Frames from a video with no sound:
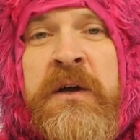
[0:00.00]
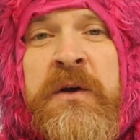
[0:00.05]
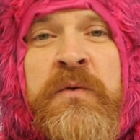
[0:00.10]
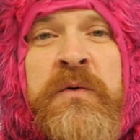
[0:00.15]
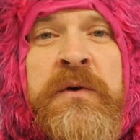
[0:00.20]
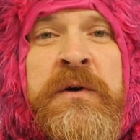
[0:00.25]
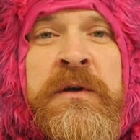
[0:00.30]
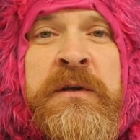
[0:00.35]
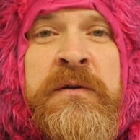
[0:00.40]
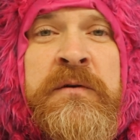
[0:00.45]

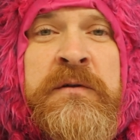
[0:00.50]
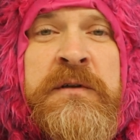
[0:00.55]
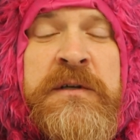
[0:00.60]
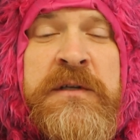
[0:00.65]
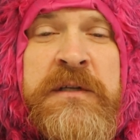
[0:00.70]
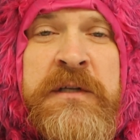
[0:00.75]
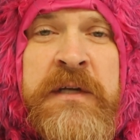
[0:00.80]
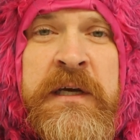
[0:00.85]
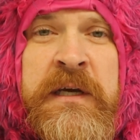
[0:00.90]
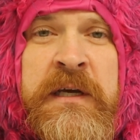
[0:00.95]
Well, you
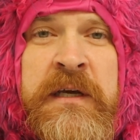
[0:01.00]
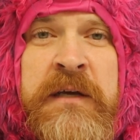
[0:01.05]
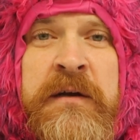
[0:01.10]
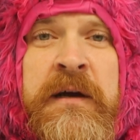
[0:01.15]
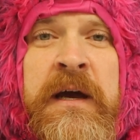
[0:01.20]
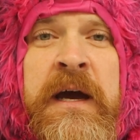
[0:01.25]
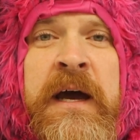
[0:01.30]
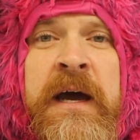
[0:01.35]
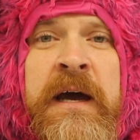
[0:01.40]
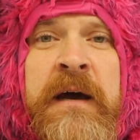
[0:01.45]
just take
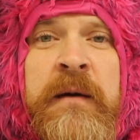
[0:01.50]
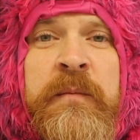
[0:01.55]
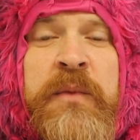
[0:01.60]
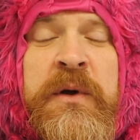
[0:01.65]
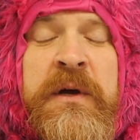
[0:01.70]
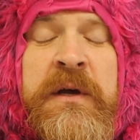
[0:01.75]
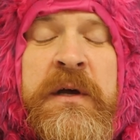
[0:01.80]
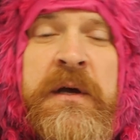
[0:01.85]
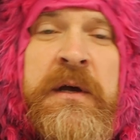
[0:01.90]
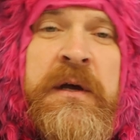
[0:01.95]
your app
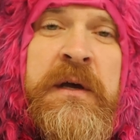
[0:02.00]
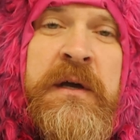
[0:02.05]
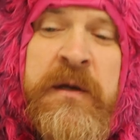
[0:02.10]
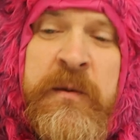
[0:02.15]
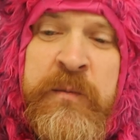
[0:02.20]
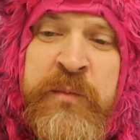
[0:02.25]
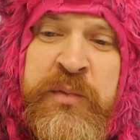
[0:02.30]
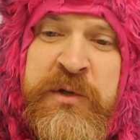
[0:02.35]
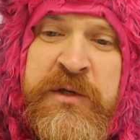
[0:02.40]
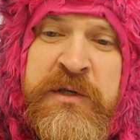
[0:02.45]

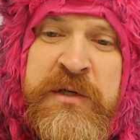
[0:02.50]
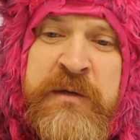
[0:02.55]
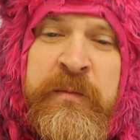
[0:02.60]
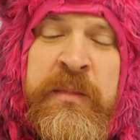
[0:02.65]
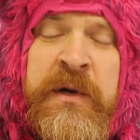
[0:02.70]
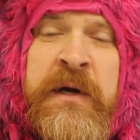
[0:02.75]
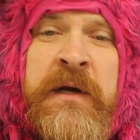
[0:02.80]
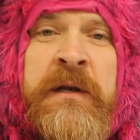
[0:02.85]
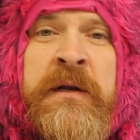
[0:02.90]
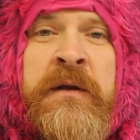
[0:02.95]
and push a
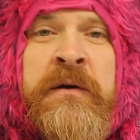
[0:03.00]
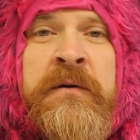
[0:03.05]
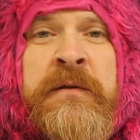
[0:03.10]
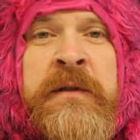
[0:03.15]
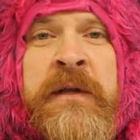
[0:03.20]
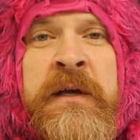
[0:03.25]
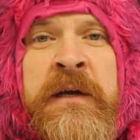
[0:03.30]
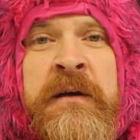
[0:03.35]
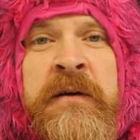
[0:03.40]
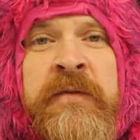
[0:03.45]
button
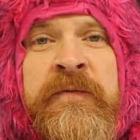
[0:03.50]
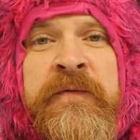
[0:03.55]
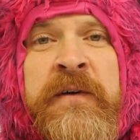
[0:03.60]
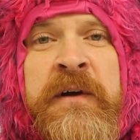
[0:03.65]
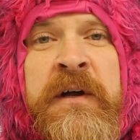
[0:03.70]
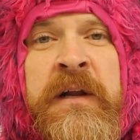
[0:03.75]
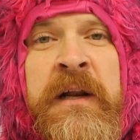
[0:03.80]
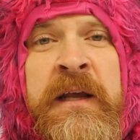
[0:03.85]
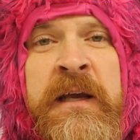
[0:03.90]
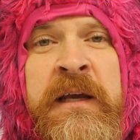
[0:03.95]
on there for
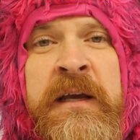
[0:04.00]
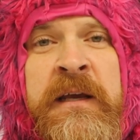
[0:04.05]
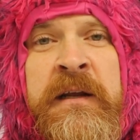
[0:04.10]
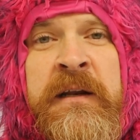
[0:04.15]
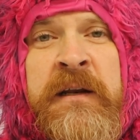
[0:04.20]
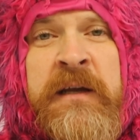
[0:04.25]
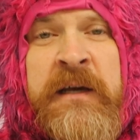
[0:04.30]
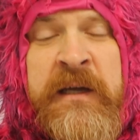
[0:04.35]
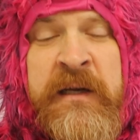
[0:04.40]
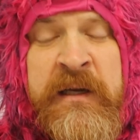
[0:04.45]

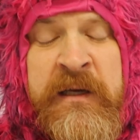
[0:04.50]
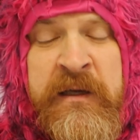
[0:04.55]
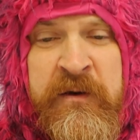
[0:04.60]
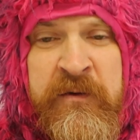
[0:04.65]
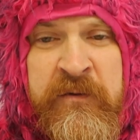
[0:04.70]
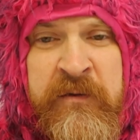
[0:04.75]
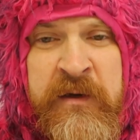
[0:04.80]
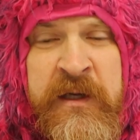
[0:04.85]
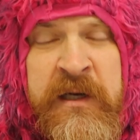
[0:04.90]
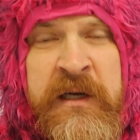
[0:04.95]
clean, and
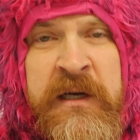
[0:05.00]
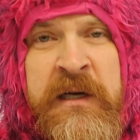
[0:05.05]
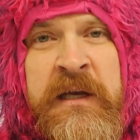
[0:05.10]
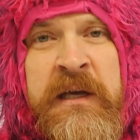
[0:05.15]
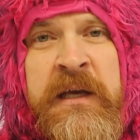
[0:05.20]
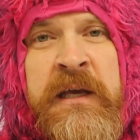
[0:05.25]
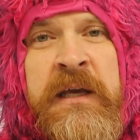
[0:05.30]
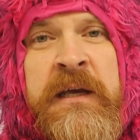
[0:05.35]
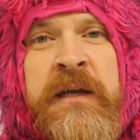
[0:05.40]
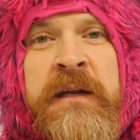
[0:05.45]
it'll run it
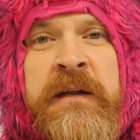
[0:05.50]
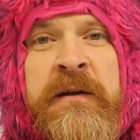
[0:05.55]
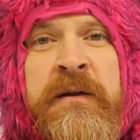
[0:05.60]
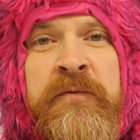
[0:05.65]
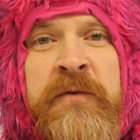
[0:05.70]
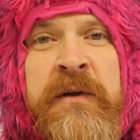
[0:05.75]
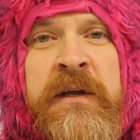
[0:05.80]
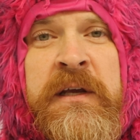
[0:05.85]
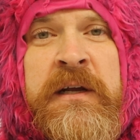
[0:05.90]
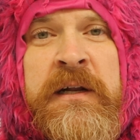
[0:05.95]
again
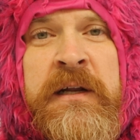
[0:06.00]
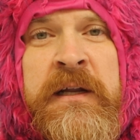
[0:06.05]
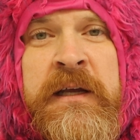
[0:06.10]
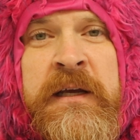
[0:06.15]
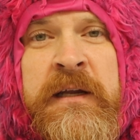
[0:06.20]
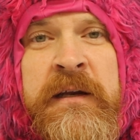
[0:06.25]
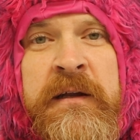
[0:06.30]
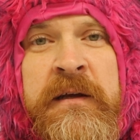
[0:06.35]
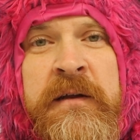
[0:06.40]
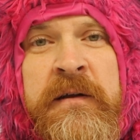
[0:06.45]
and
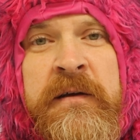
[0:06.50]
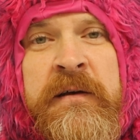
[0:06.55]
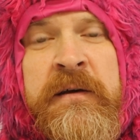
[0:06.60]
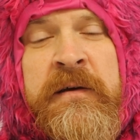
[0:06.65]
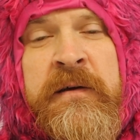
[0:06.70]
re-clean it.